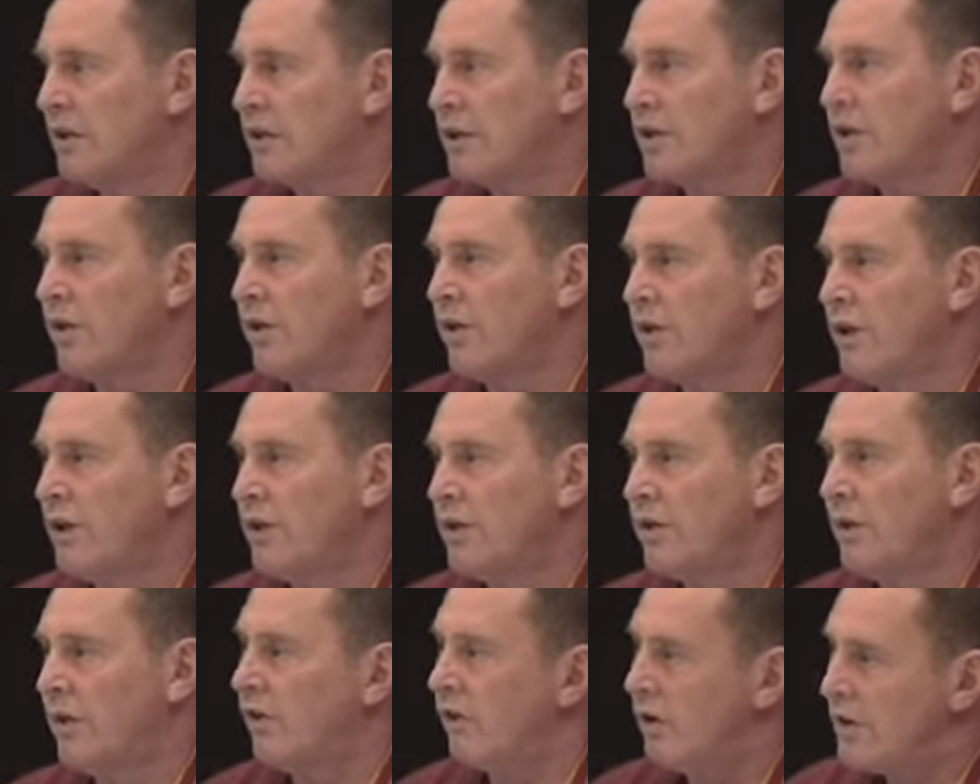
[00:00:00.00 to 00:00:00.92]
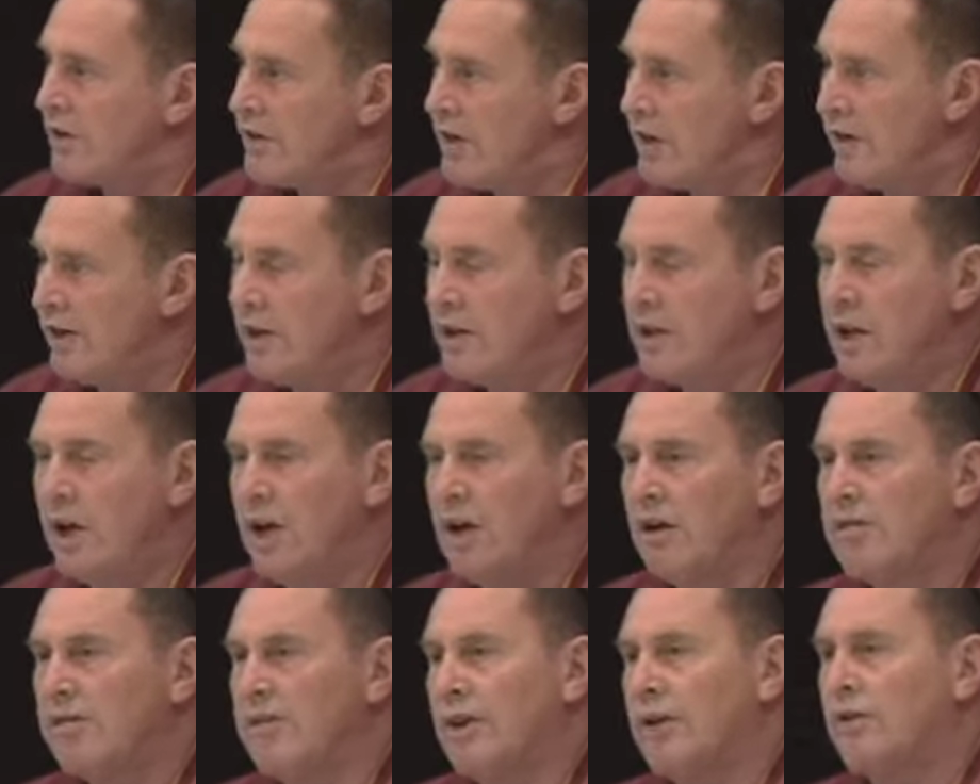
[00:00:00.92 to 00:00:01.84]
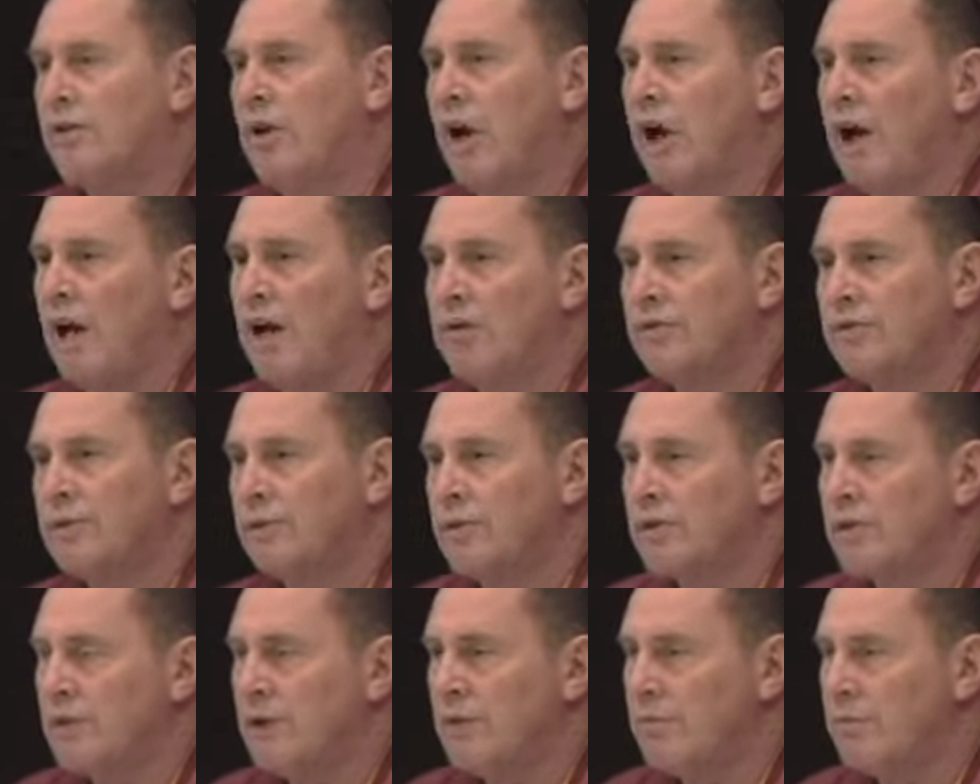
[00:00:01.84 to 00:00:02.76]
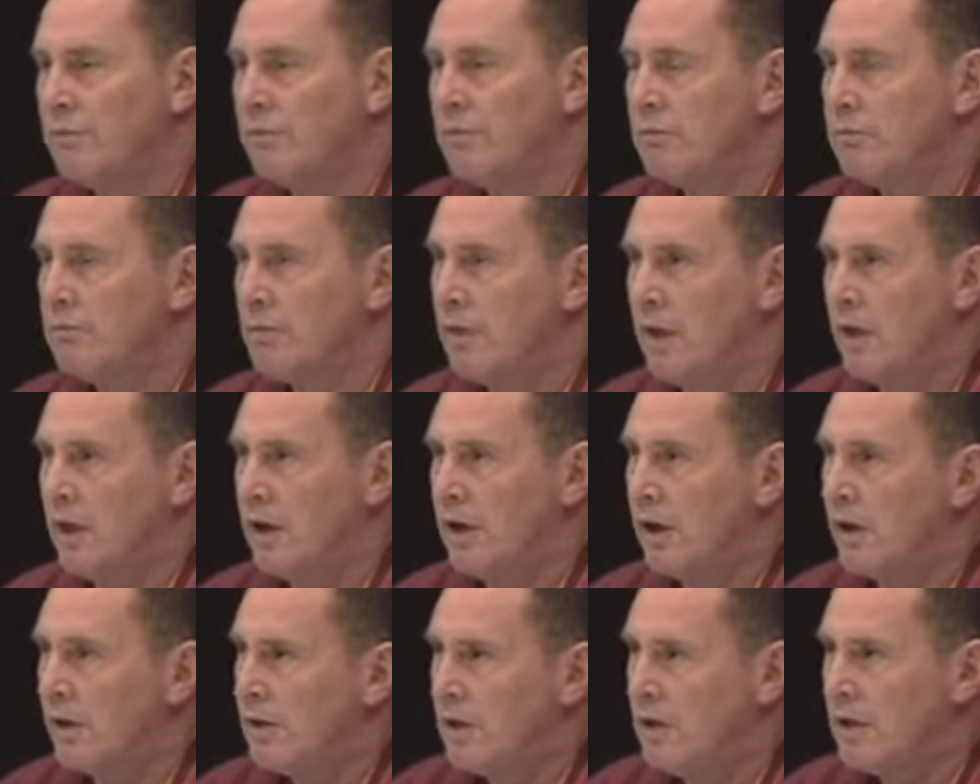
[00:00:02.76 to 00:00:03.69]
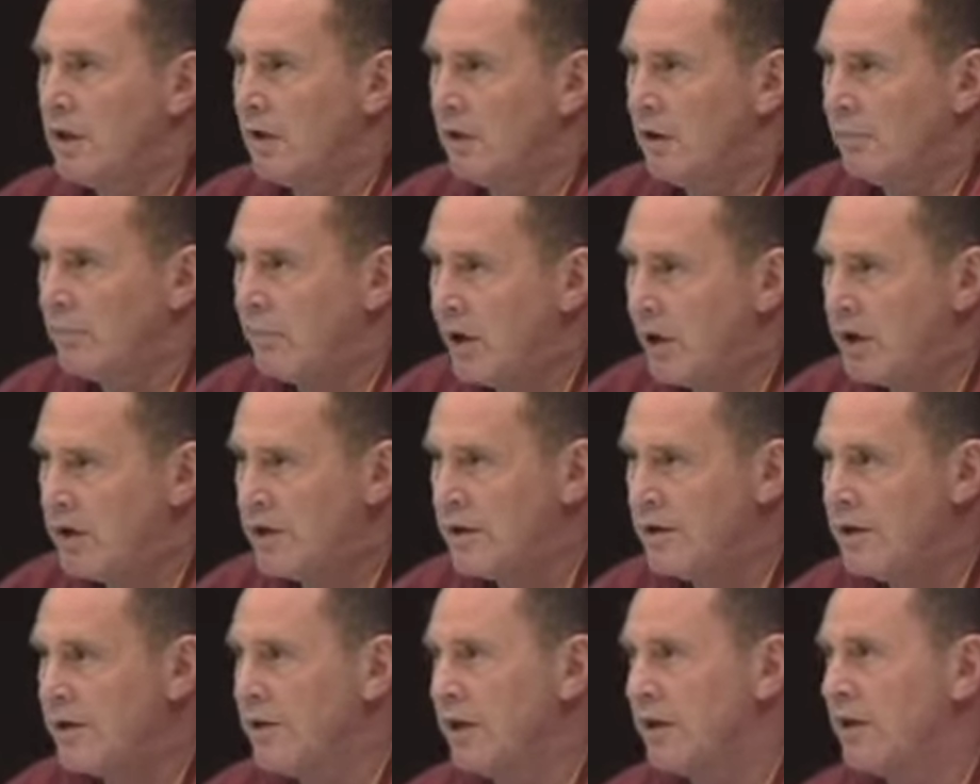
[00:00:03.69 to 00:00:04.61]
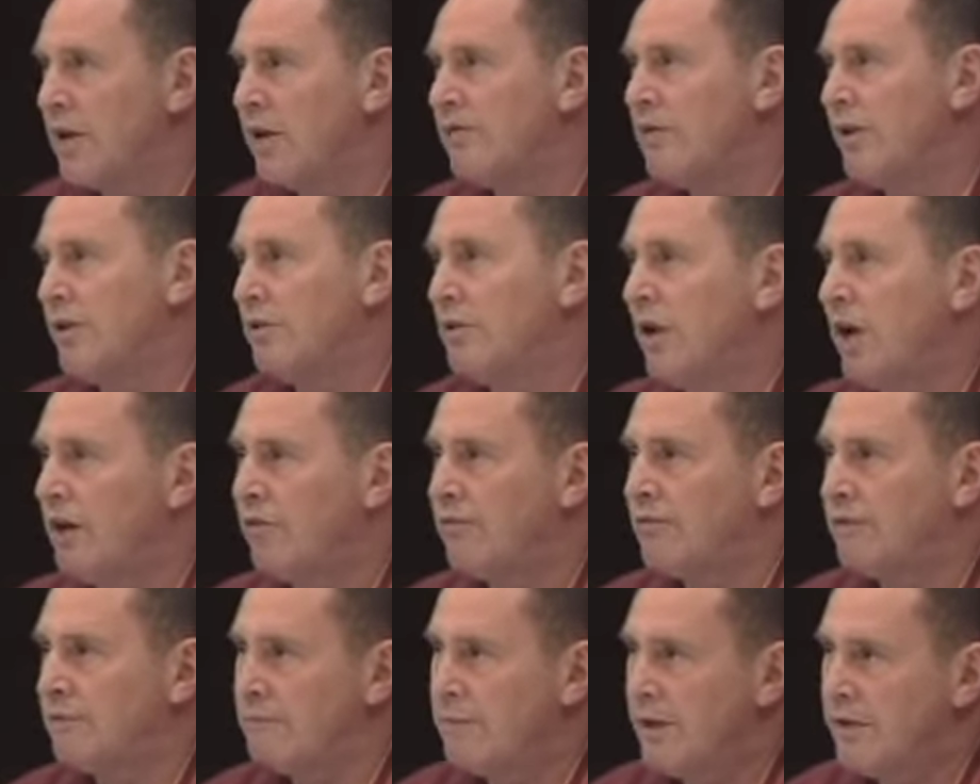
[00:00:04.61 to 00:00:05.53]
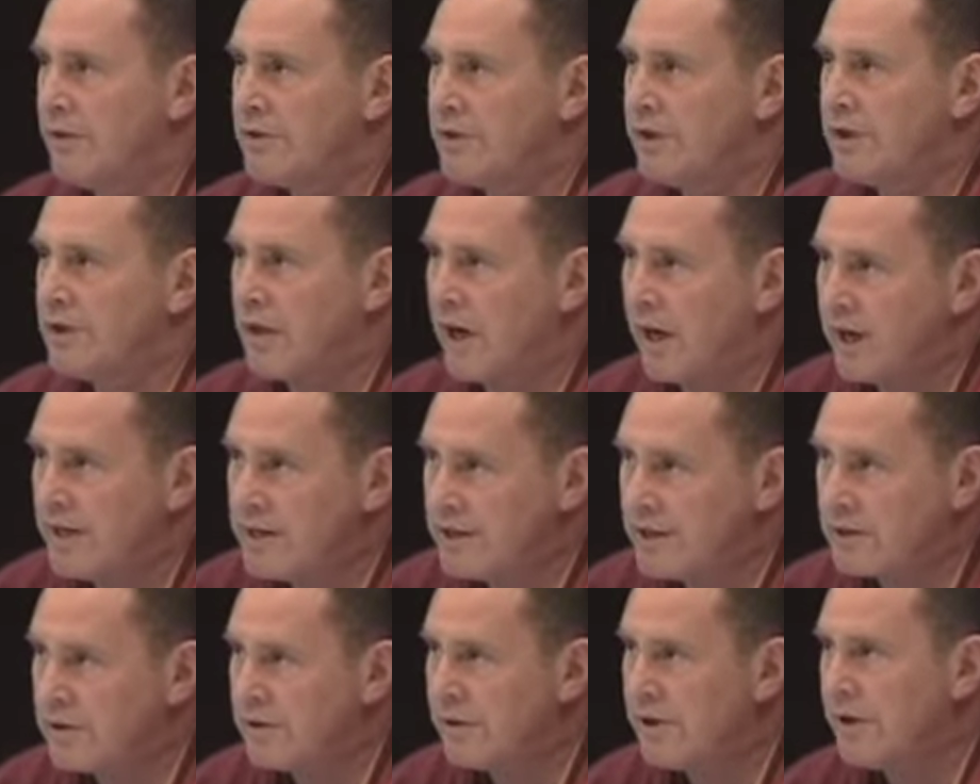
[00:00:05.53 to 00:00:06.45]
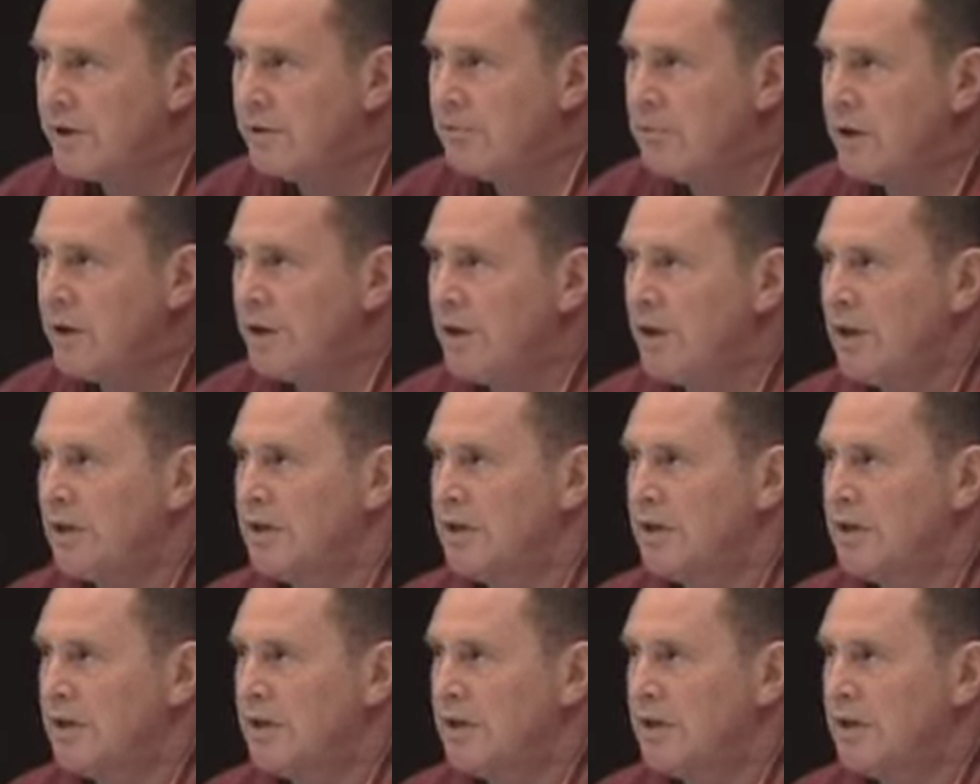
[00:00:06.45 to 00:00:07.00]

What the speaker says: So the ordinary love that you have towards a partner, the love that you have for Ben & Jerry's ice cream,